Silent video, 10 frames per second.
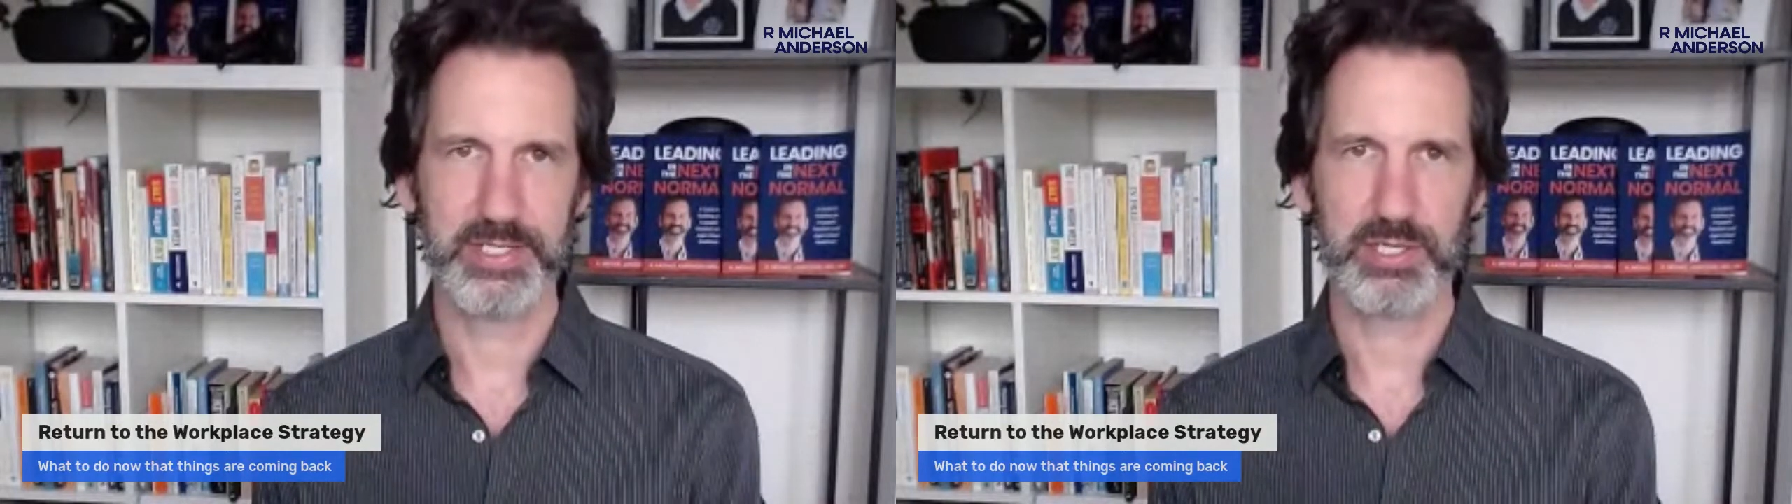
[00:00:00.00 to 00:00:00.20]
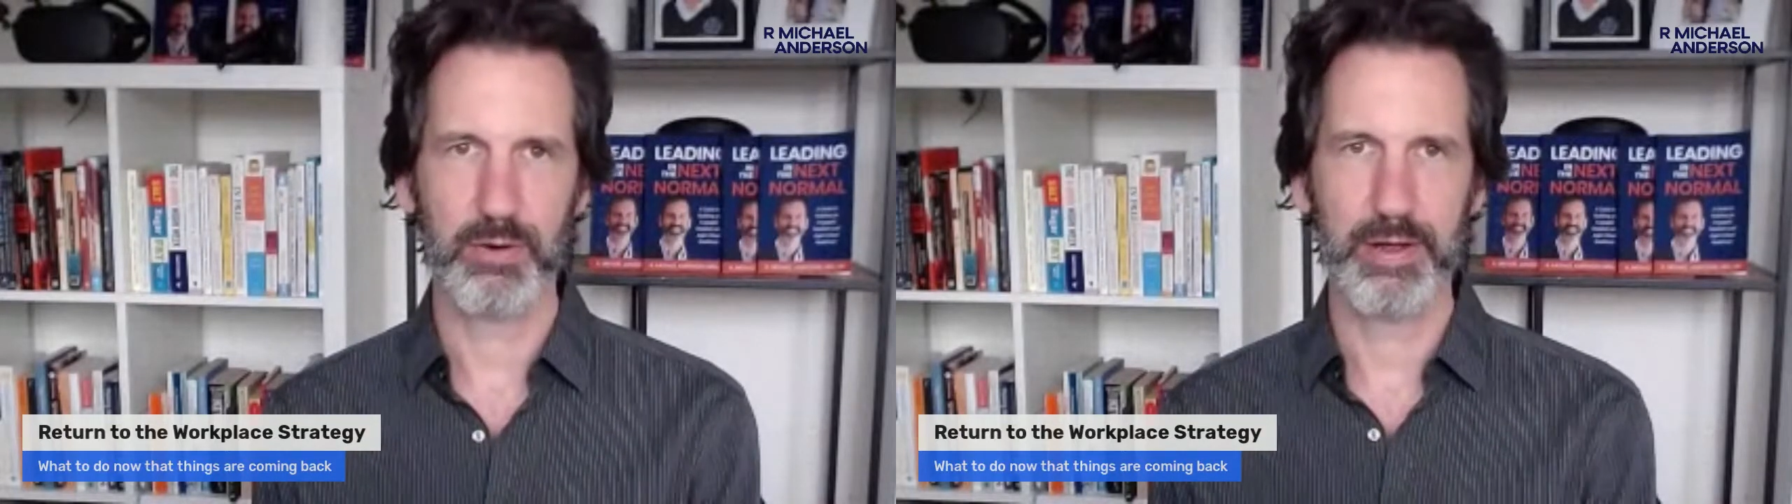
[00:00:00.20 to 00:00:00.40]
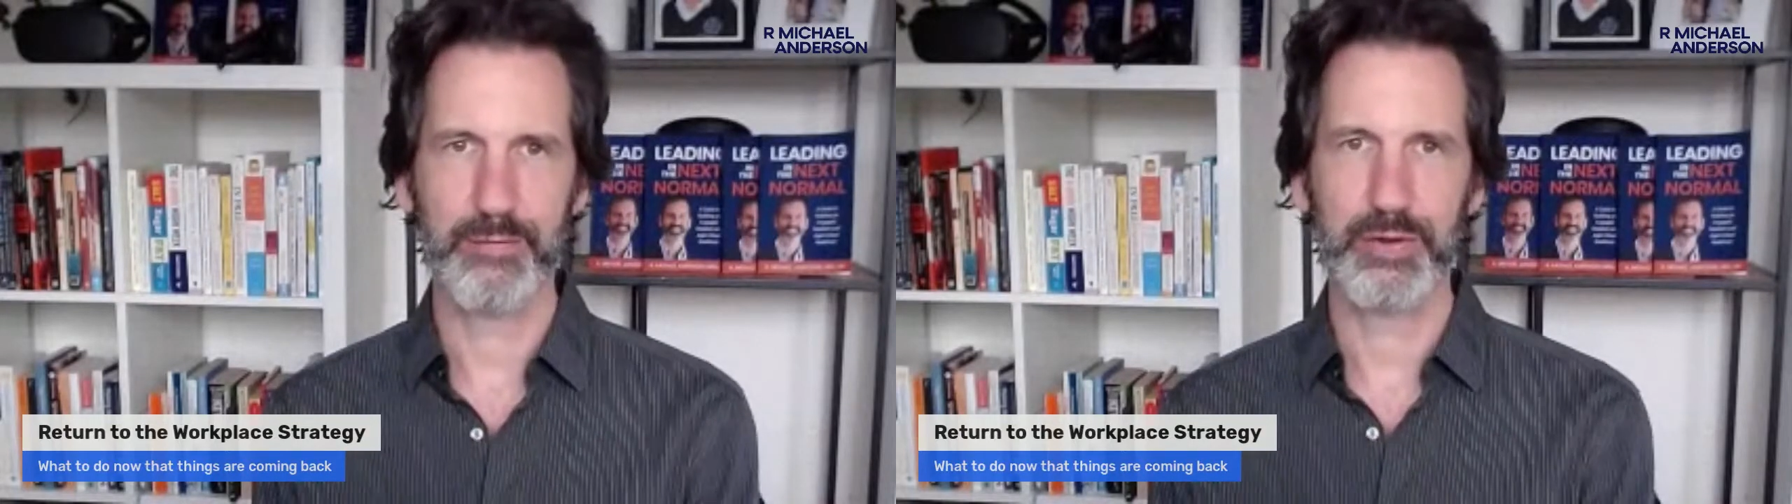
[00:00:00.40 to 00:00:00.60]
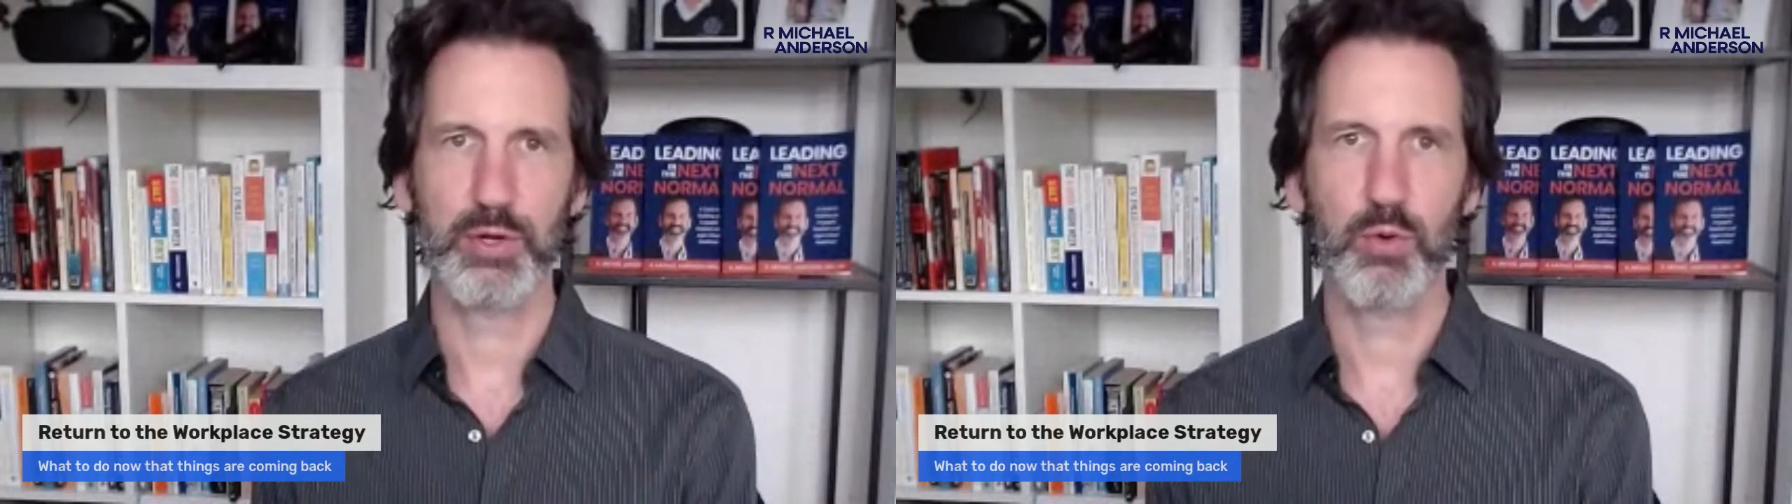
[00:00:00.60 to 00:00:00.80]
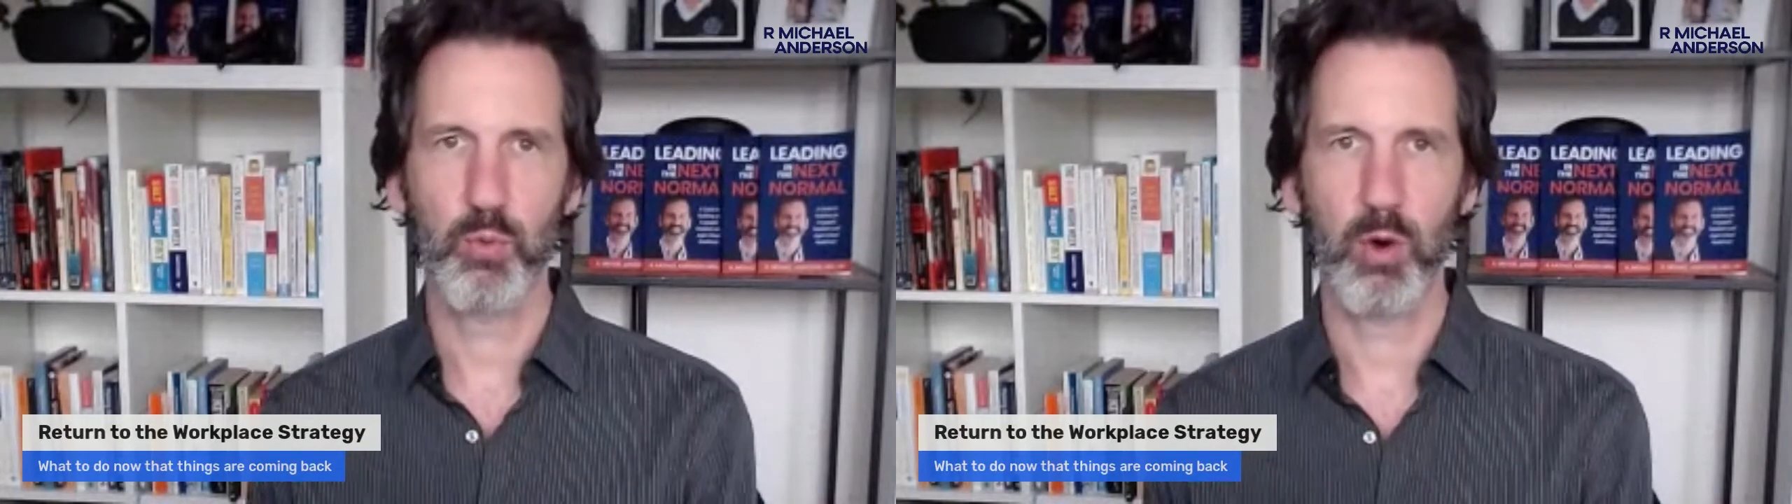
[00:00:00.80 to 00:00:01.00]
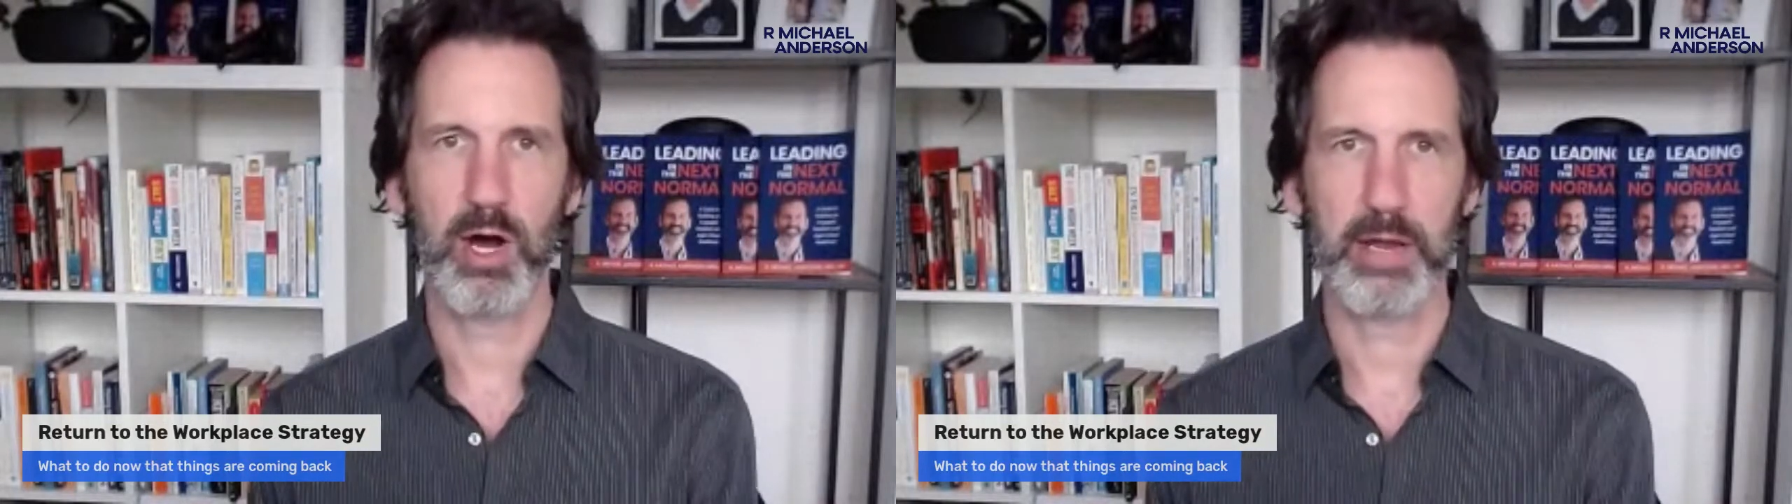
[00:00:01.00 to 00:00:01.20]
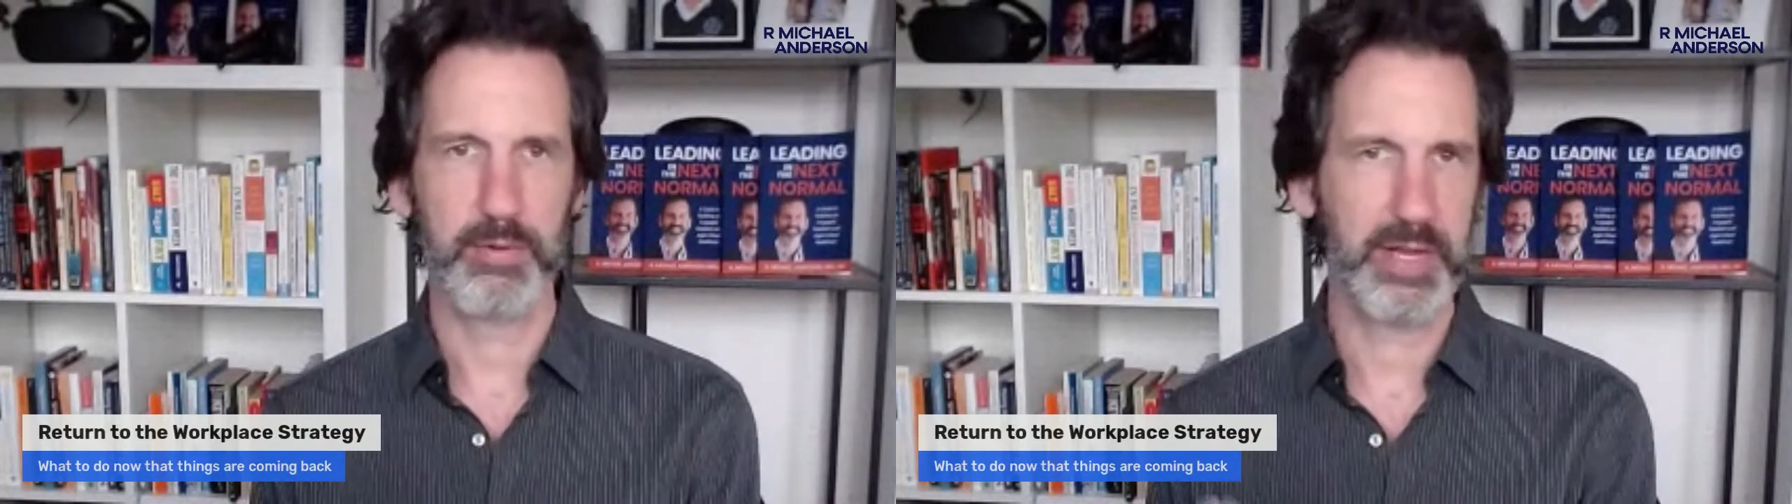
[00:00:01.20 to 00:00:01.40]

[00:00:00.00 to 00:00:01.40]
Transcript: And so if you want,